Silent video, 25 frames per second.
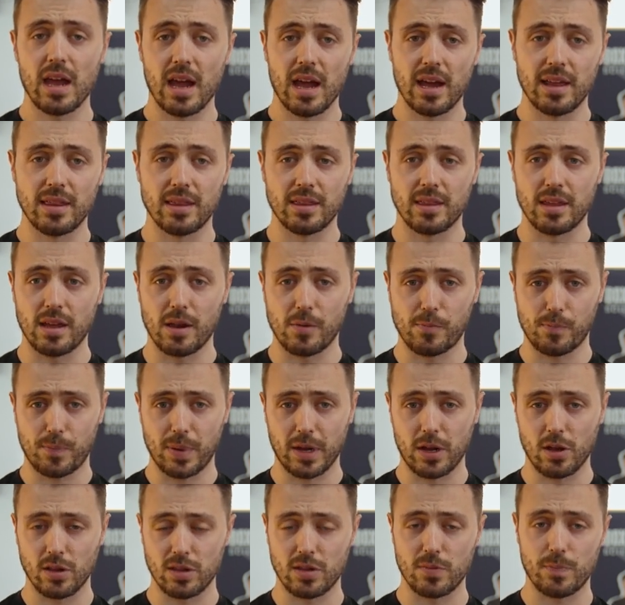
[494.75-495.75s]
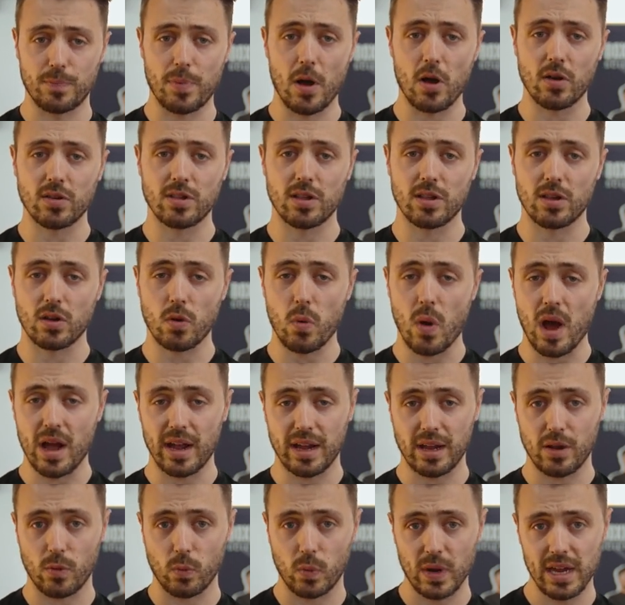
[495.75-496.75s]
And because boxers are
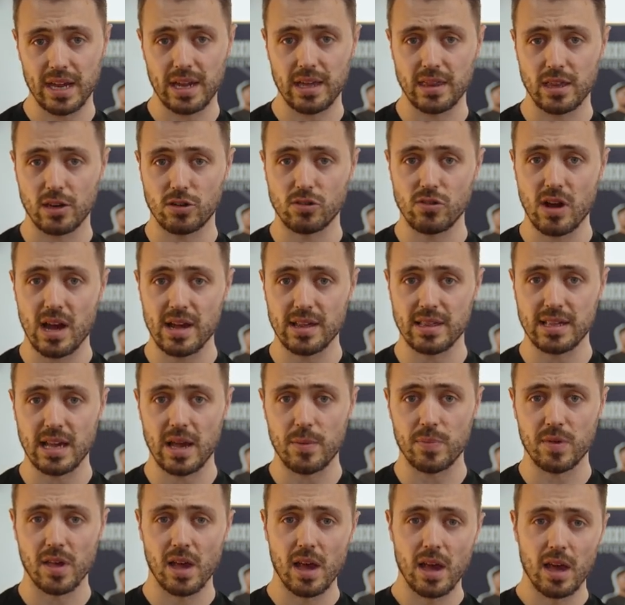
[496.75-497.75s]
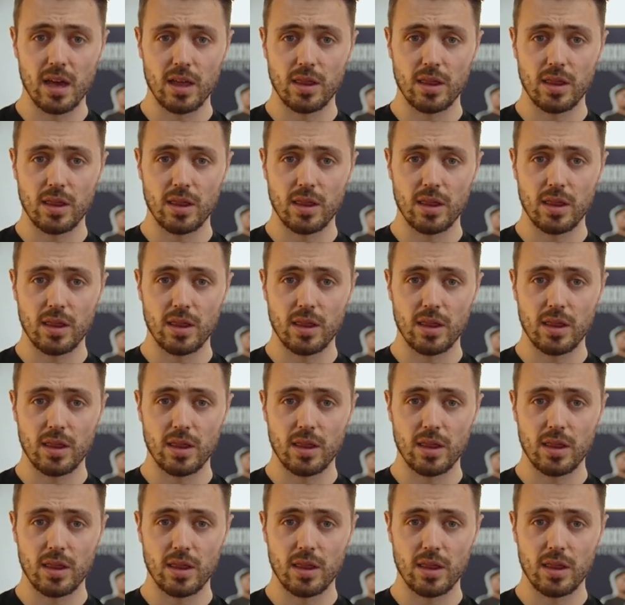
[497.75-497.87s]
quite weak in the triceps,